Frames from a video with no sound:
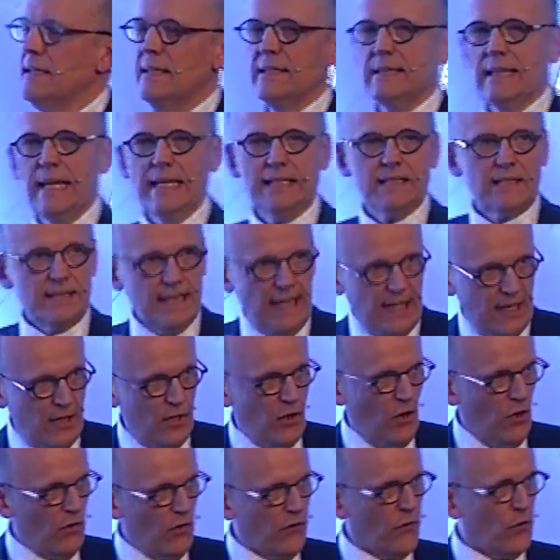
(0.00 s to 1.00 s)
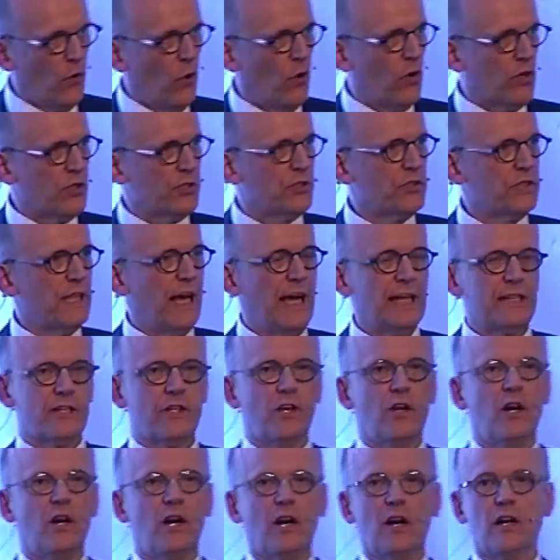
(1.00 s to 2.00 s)
That's then, of course, at
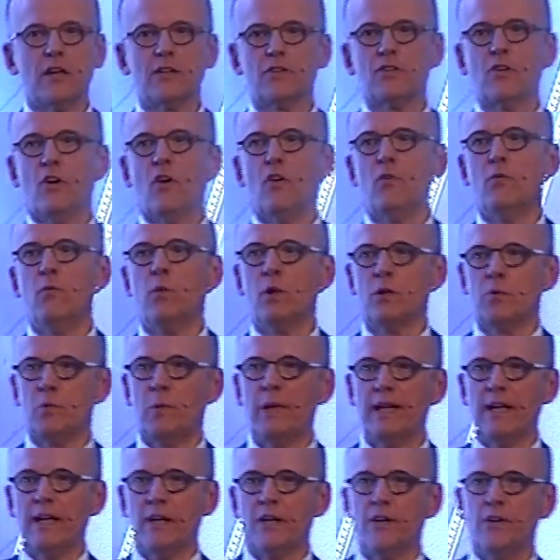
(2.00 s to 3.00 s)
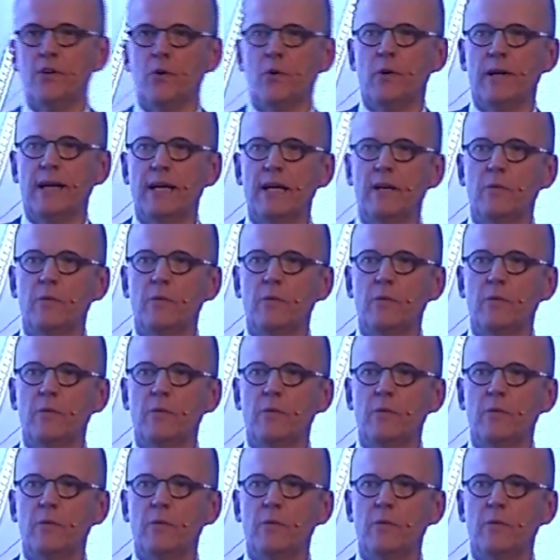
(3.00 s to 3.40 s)
the heart of what we are doing.